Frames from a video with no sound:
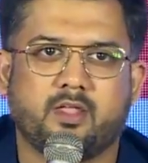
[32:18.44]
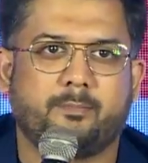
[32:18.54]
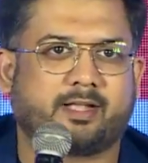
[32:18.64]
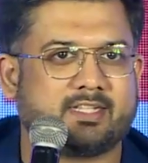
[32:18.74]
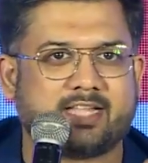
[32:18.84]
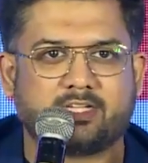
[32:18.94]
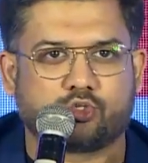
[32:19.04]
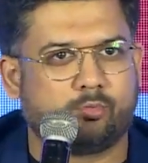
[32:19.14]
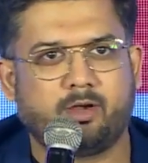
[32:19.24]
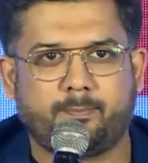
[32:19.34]
Because as
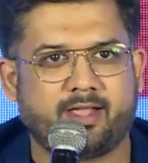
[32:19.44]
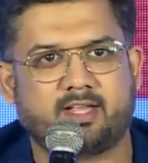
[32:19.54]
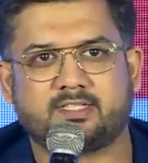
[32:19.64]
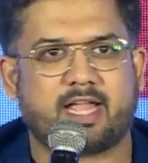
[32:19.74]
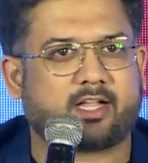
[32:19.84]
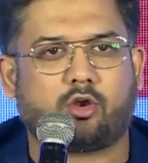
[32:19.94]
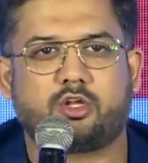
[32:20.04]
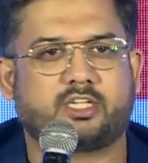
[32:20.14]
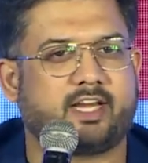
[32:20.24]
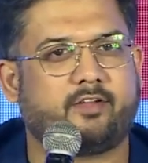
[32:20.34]
human beings,
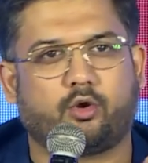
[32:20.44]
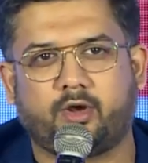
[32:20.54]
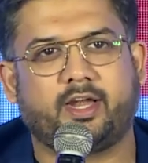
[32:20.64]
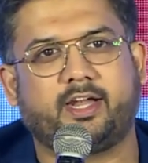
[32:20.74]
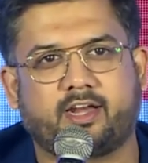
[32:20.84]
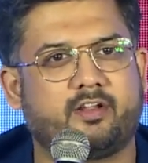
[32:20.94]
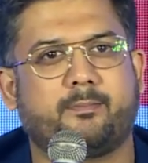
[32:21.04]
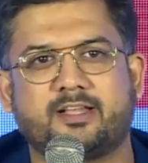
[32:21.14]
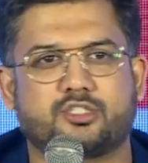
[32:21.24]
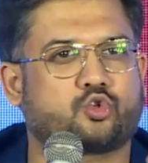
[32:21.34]
psychologically, we're only driven
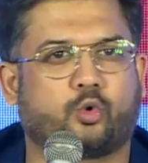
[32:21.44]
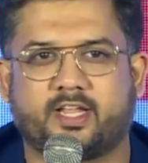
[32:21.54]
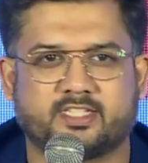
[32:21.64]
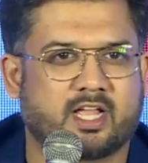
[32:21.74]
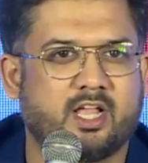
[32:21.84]
by stories.